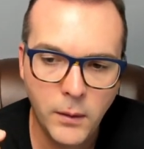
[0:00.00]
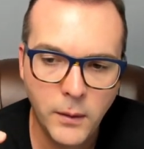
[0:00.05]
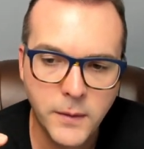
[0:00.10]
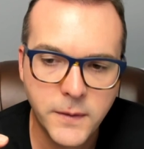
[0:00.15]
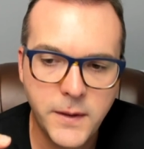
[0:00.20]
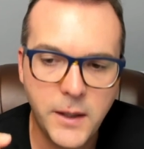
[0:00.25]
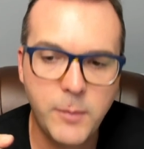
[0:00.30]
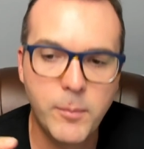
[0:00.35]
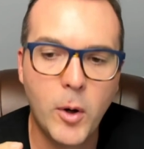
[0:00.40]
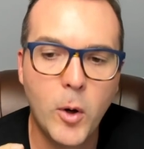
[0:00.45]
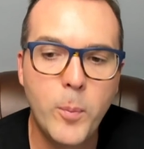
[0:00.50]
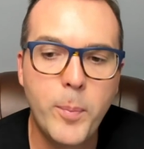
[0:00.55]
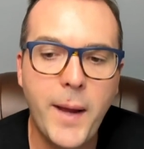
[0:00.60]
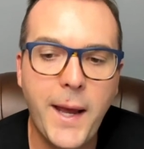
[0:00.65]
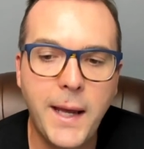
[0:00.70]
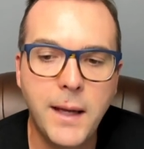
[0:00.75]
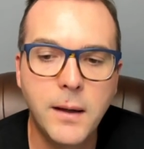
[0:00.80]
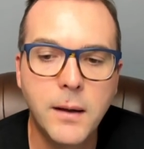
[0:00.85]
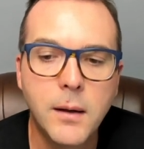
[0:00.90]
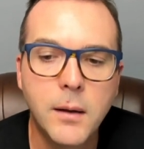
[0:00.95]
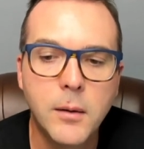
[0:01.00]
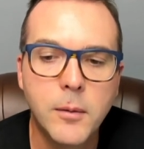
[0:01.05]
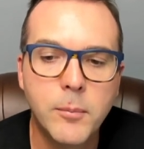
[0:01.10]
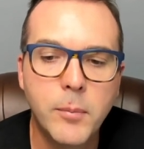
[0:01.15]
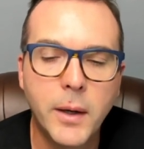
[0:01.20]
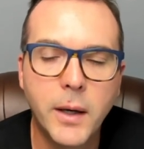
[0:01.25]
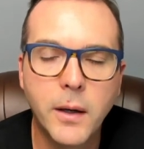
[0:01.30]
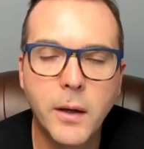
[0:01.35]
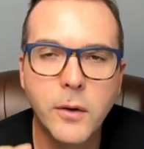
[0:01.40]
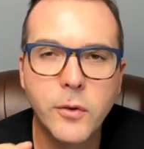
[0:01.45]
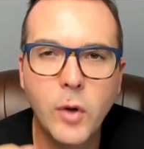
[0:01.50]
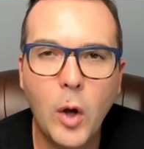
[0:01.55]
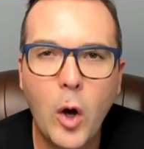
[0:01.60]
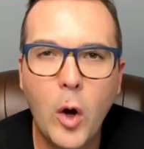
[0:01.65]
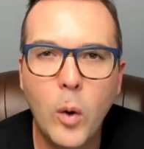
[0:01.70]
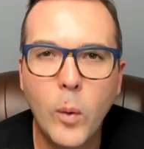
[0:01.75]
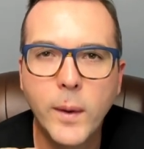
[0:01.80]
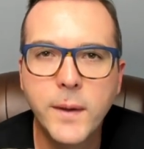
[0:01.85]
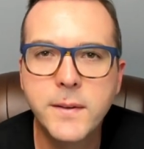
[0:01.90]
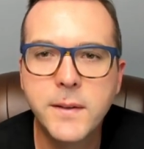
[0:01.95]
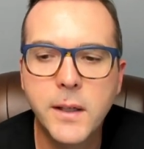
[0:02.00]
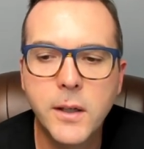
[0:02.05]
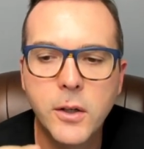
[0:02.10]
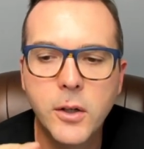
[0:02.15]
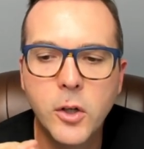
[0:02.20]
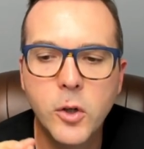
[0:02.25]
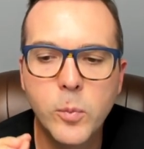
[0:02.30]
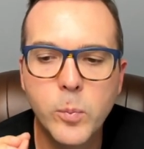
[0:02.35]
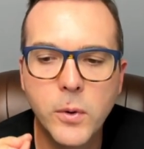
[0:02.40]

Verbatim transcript: seem opaque, but it is always telling you